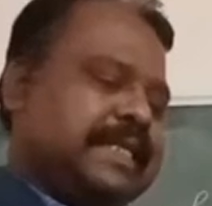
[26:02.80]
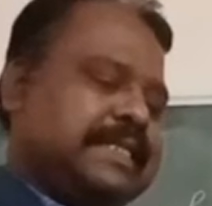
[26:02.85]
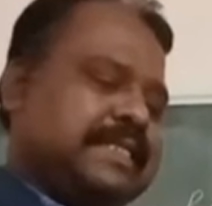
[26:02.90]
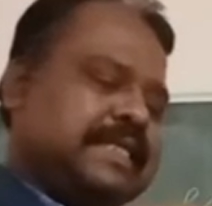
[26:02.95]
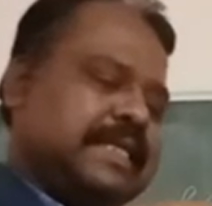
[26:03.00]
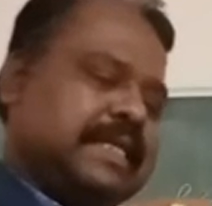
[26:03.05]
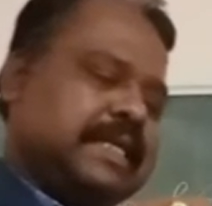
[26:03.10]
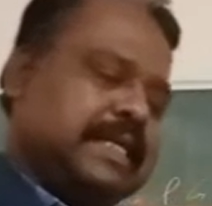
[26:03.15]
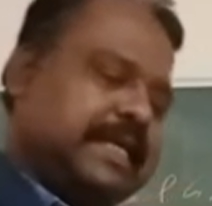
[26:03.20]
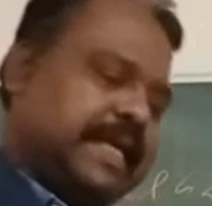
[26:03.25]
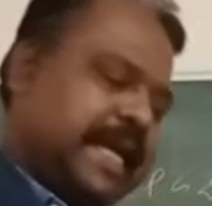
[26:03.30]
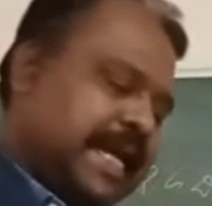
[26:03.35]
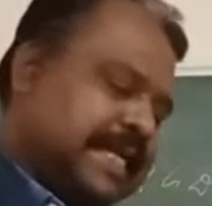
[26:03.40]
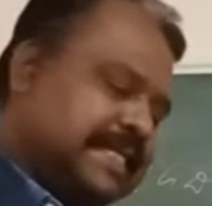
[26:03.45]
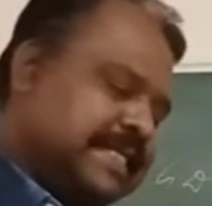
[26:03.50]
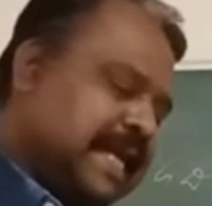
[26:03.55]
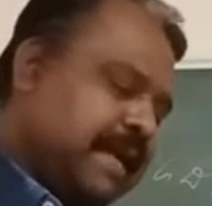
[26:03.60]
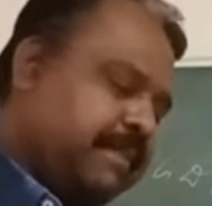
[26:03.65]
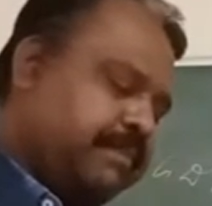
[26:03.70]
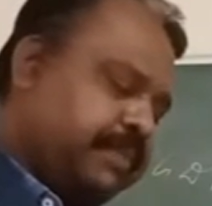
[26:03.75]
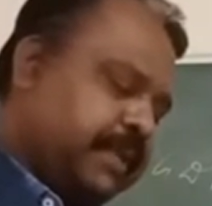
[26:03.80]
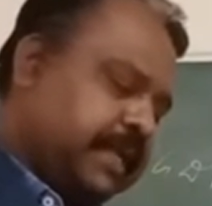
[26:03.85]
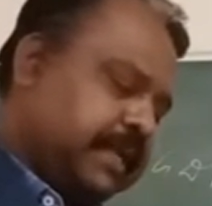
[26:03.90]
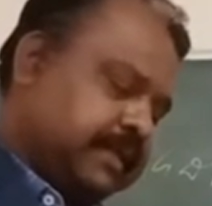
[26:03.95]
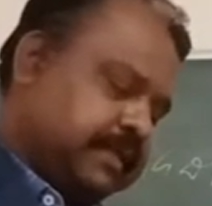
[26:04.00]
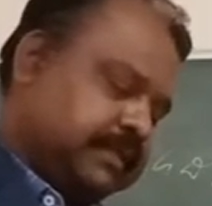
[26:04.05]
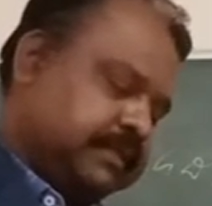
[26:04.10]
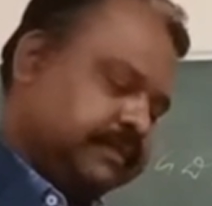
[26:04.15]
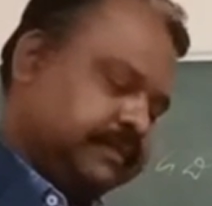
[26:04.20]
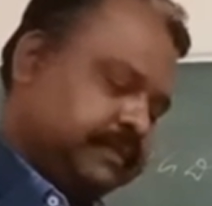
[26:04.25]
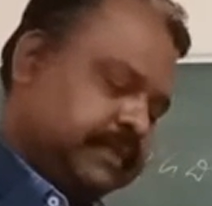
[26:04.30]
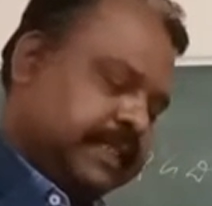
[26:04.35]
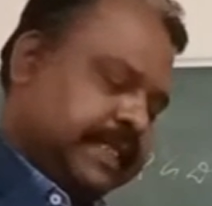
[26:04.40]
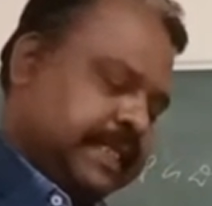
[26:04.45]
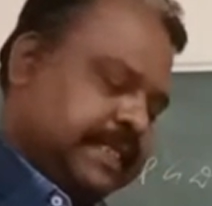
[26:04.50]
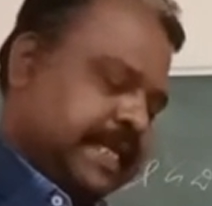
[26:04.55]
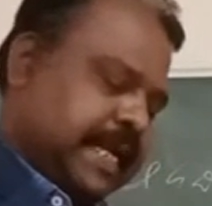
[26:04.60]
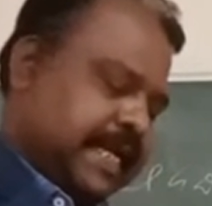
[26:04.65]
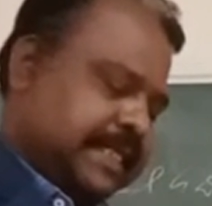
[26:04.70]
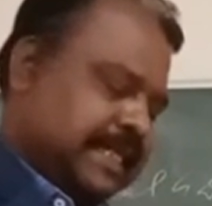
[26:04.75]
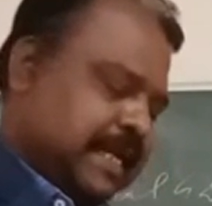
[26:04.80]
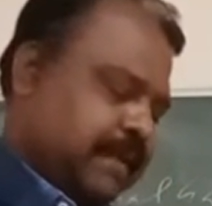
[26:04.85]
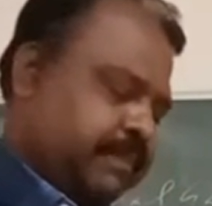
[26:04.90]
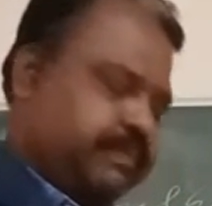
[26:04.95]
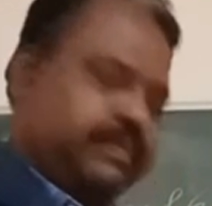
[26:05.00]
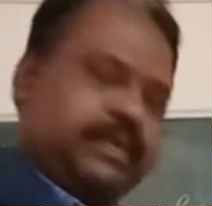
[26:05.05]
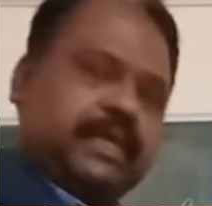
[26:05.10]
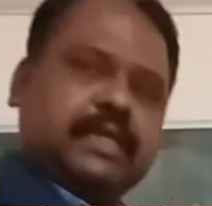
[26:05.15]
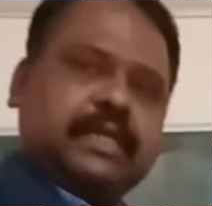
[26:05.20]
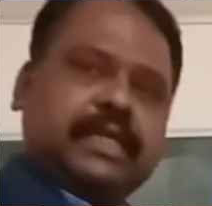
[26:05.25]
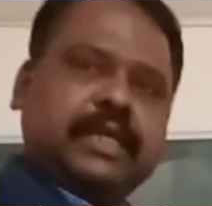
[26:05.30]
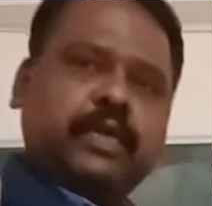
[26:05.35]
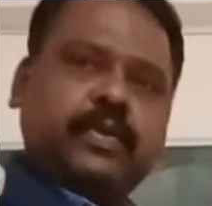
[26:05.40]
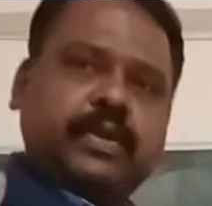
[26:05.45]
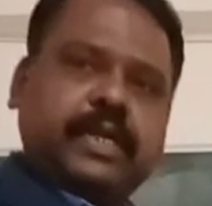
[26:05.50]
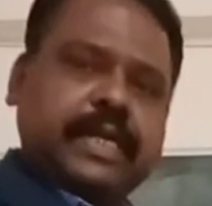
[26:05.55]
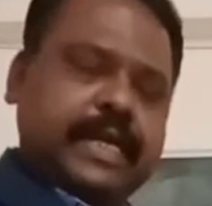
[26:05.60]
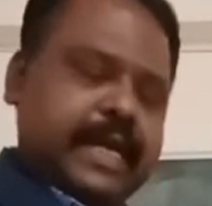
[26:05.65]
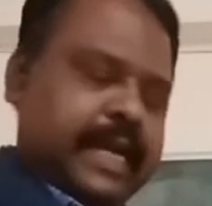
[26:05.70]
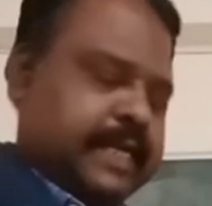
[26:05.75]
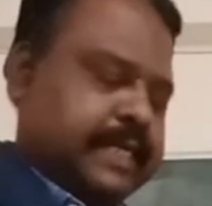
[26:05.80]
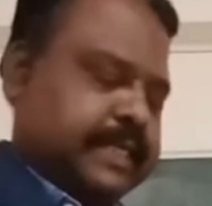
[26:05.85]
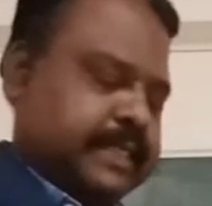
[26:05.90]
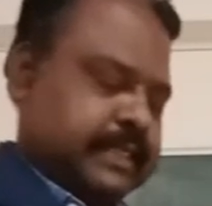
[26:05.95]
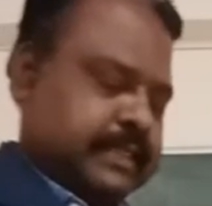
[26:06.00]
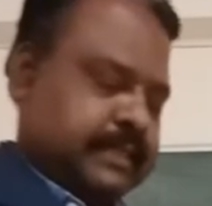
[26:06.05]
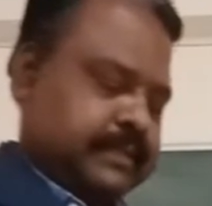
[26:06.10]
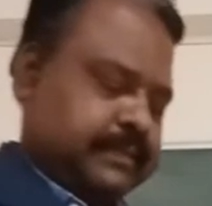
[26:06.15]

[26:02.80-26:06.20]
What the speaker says: this example. This example you will get.